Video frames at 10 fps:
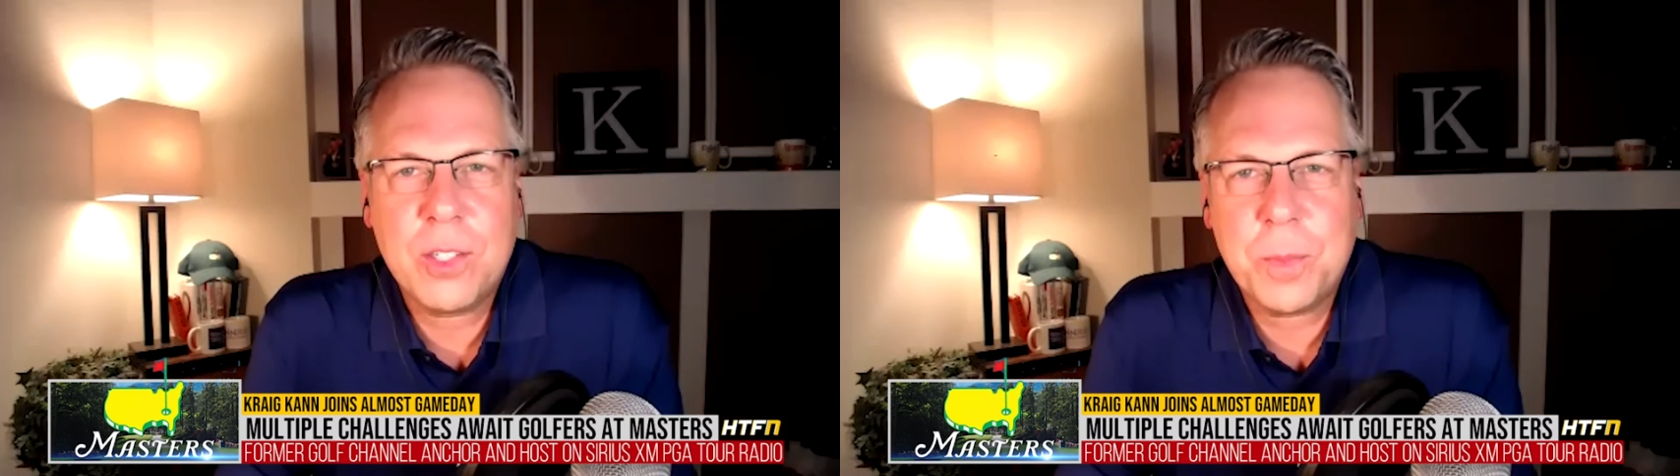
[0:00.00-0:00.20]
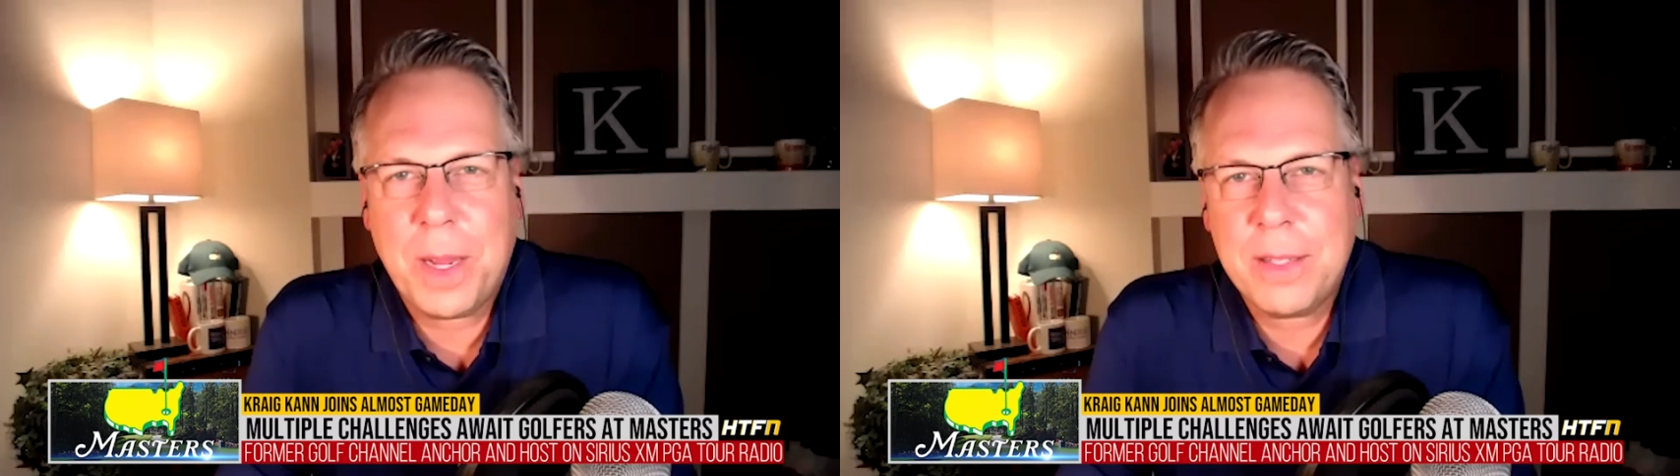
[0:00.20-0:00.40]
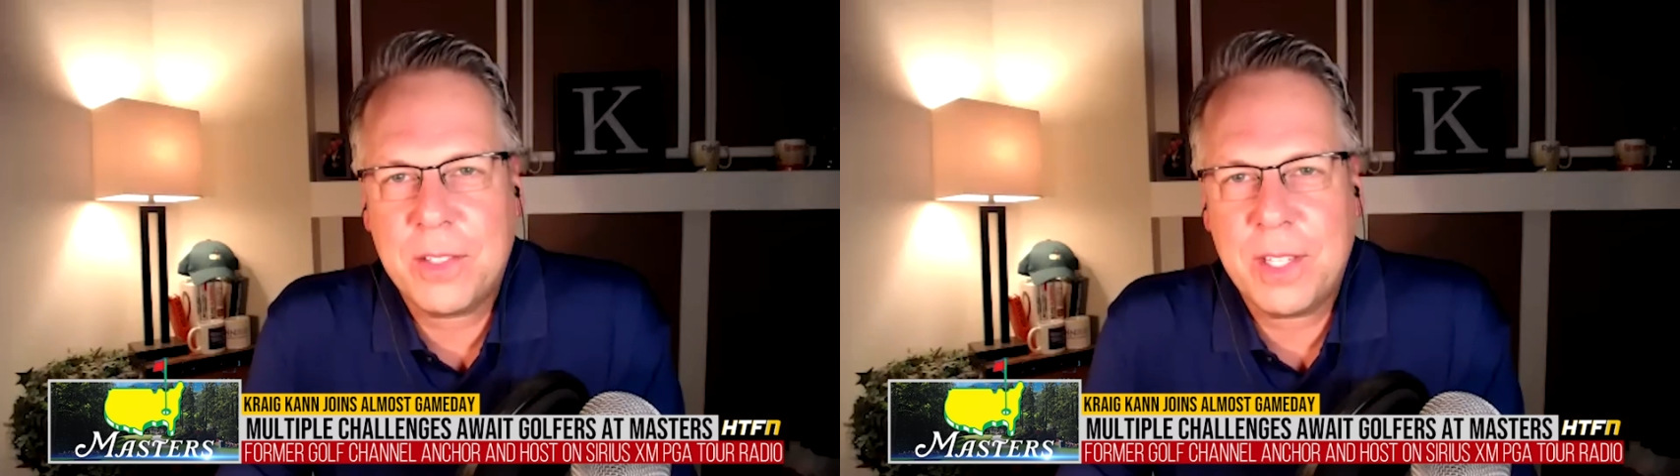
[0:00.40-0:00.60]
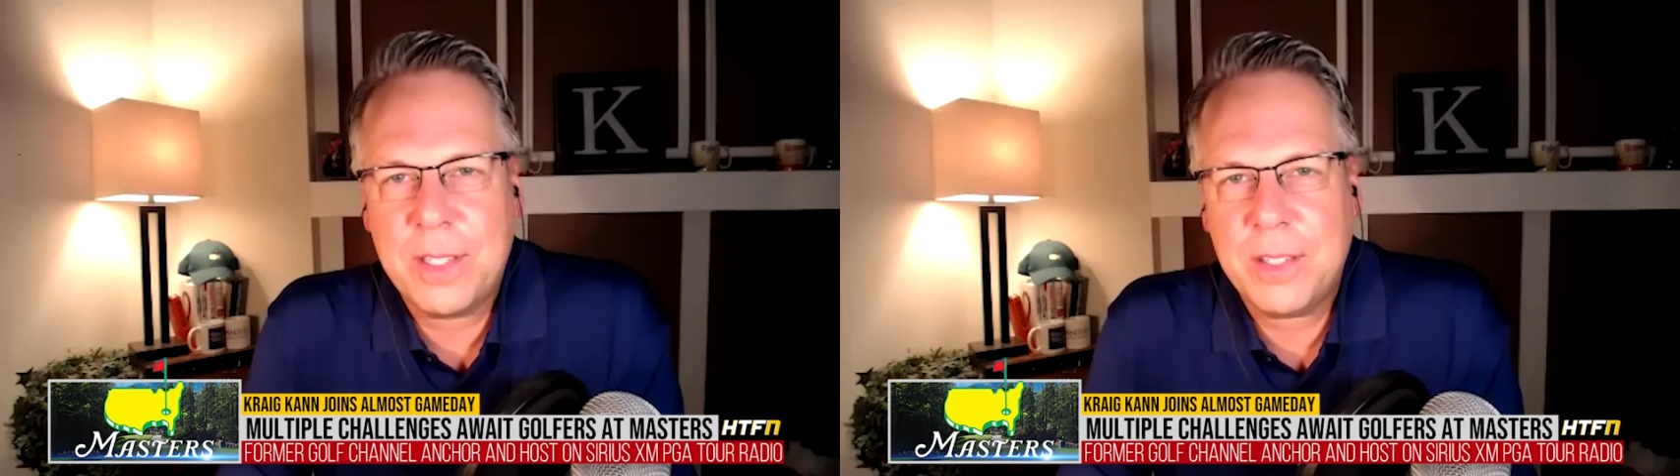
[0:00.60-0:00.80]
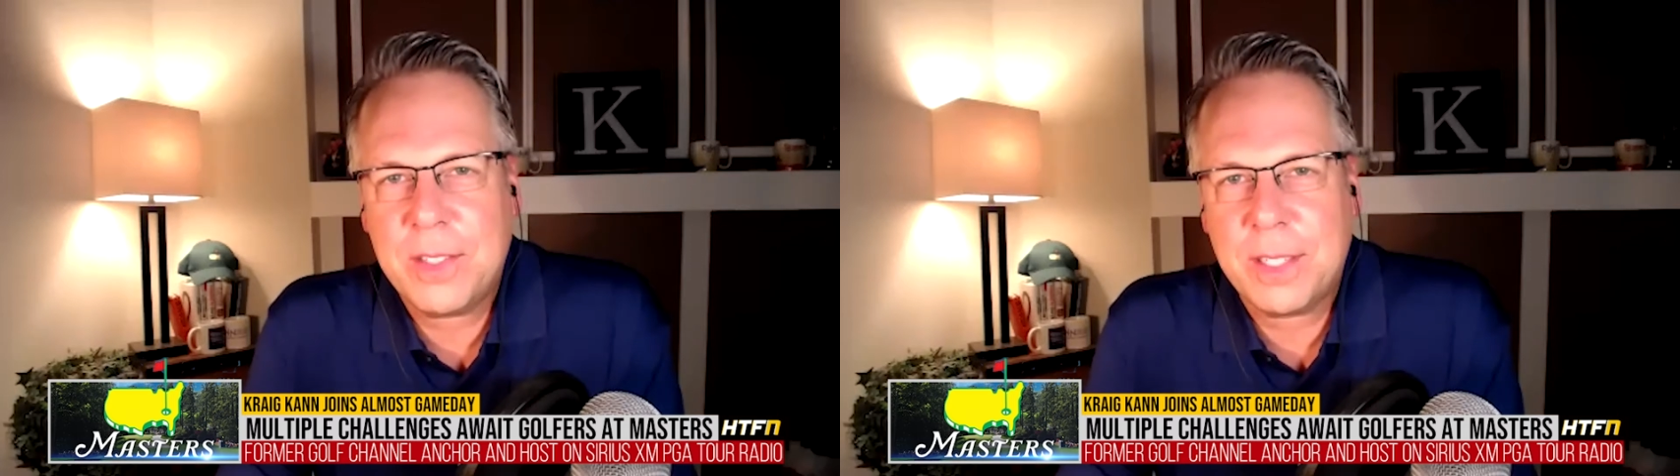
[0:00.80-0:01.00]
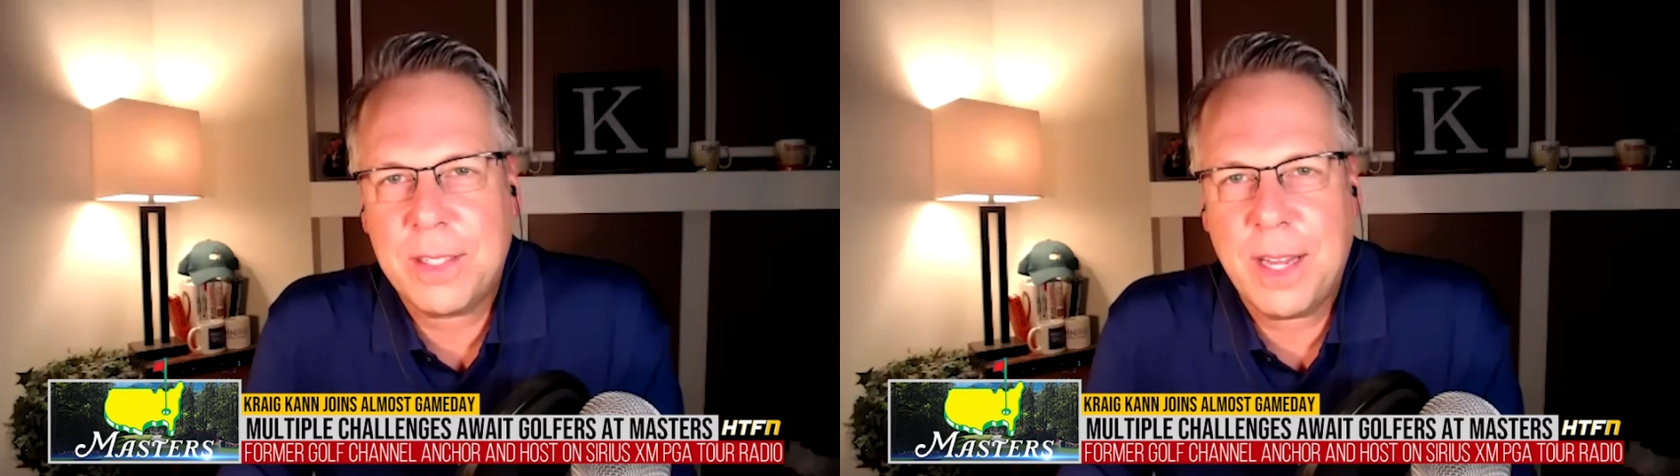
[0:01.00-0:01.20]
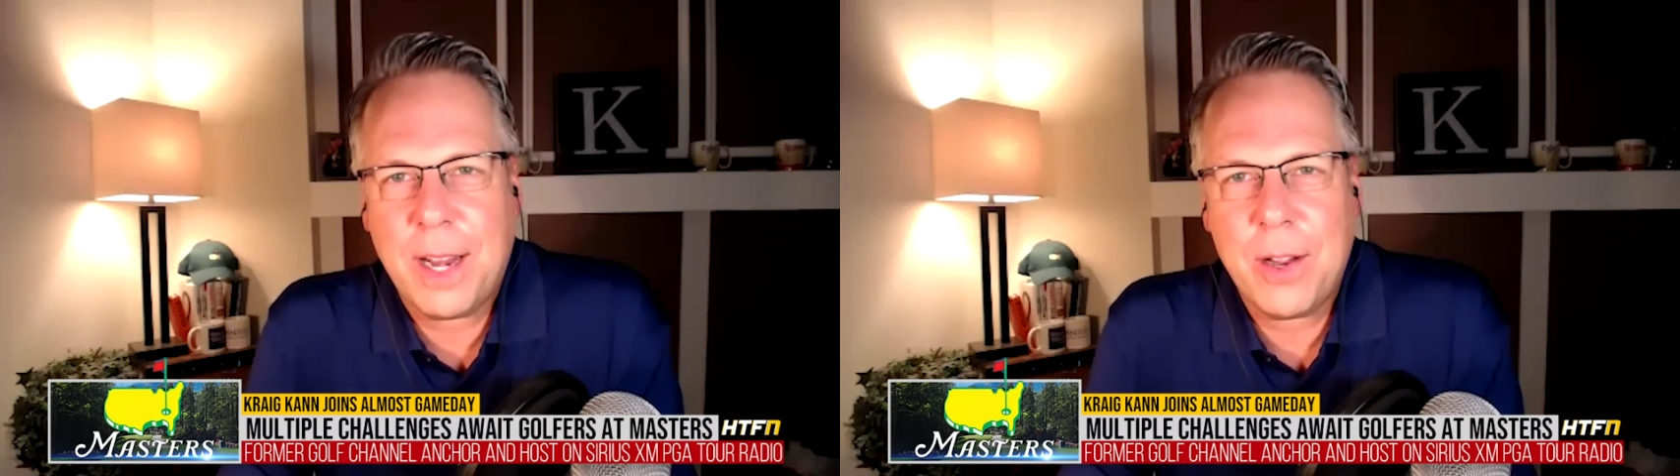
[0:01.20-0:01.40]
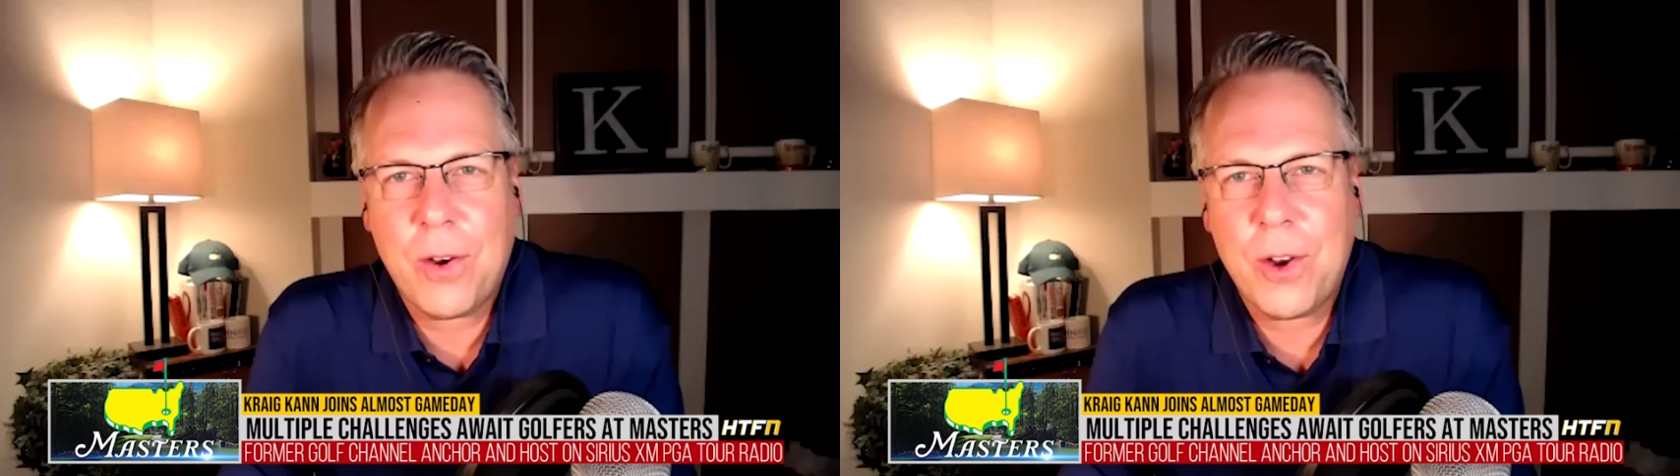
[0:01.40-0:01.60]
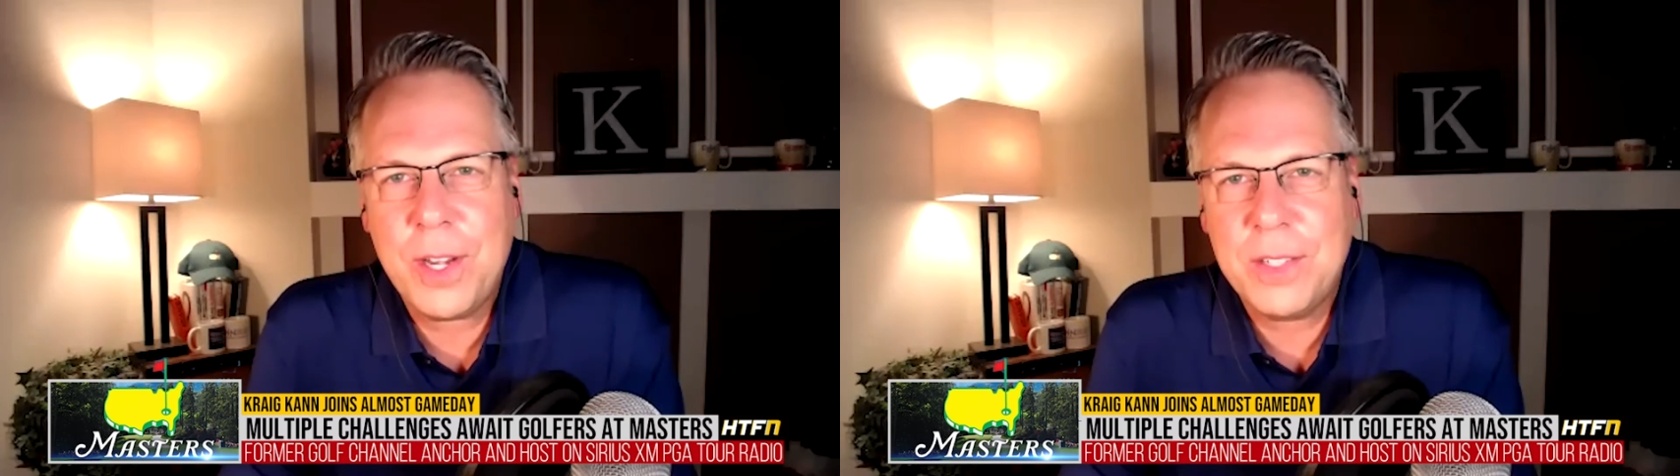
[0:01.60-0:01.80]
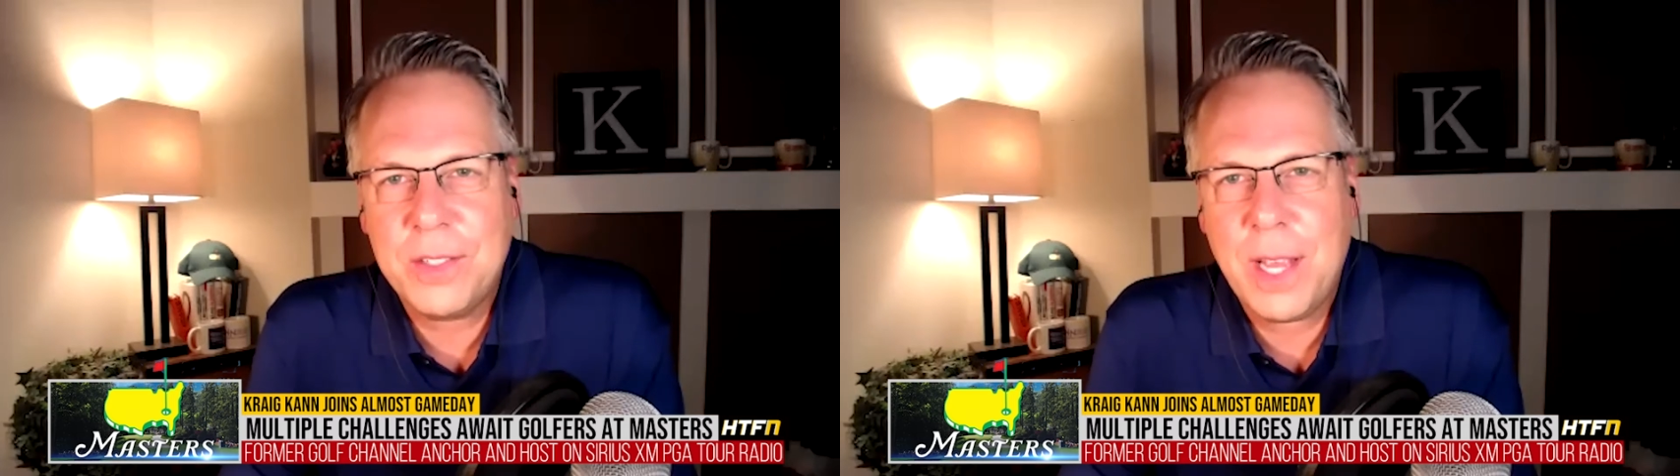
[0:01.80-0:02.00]
despite the statistic that I
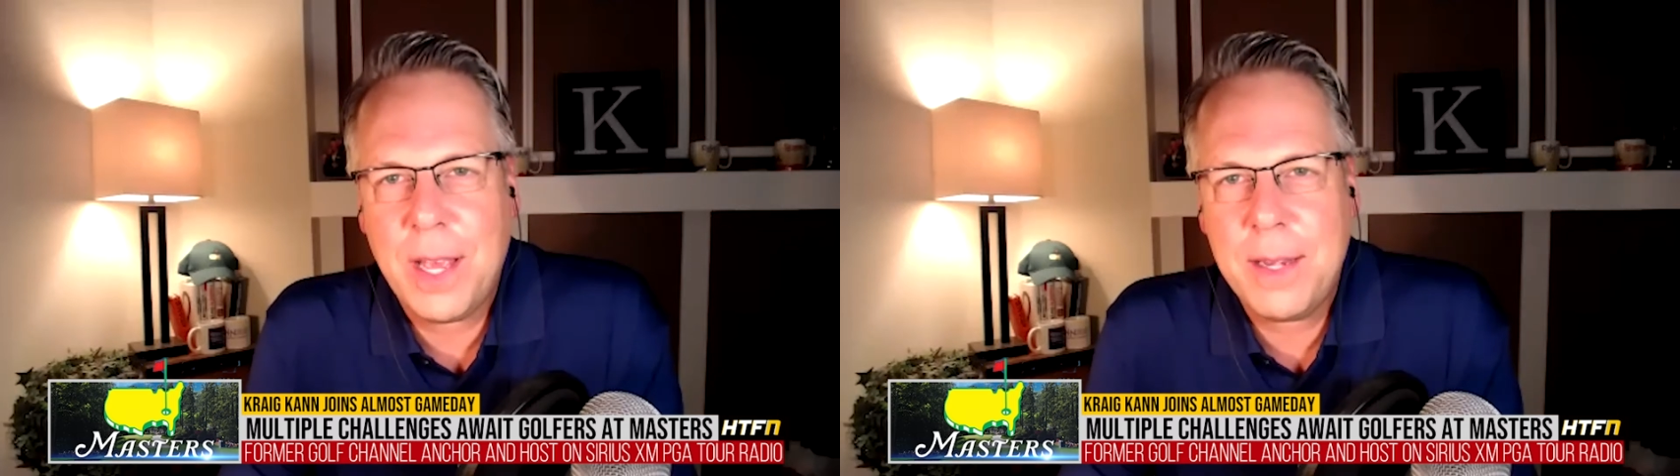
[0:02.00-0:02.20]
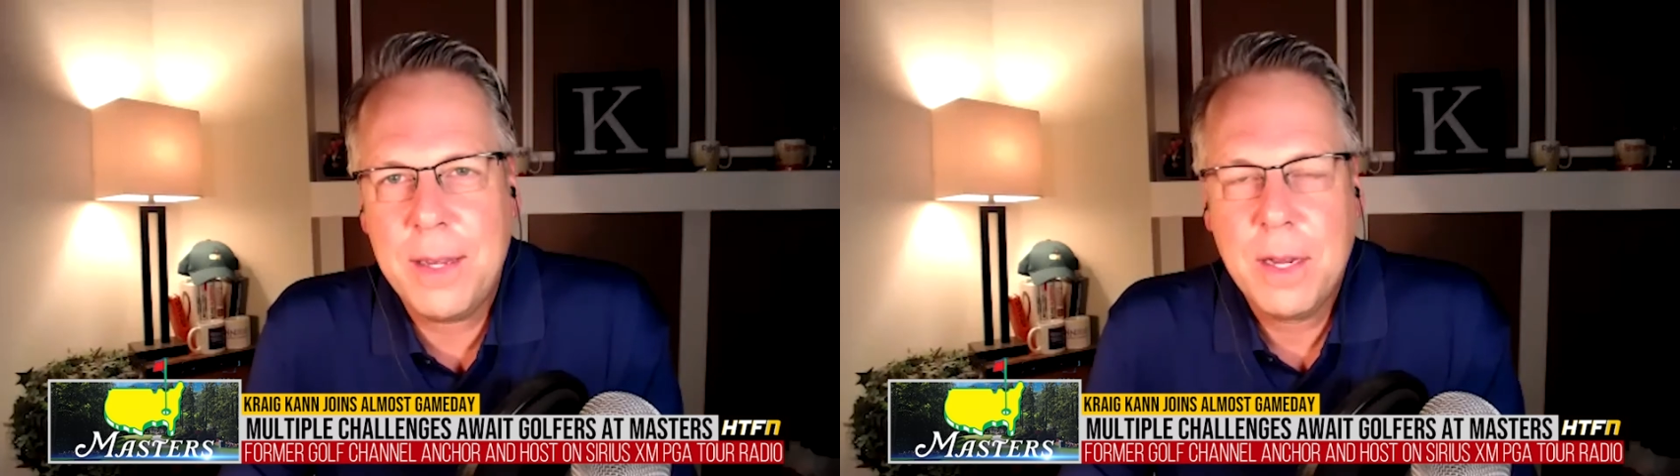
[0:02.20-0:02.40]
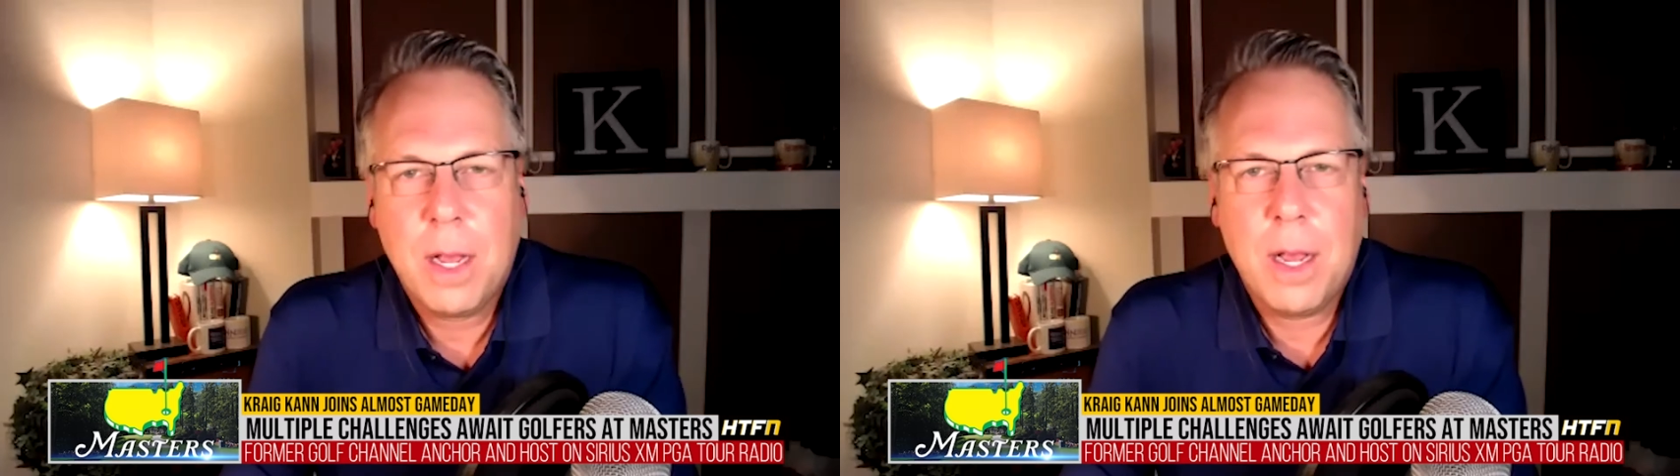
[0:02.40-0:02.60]
already said.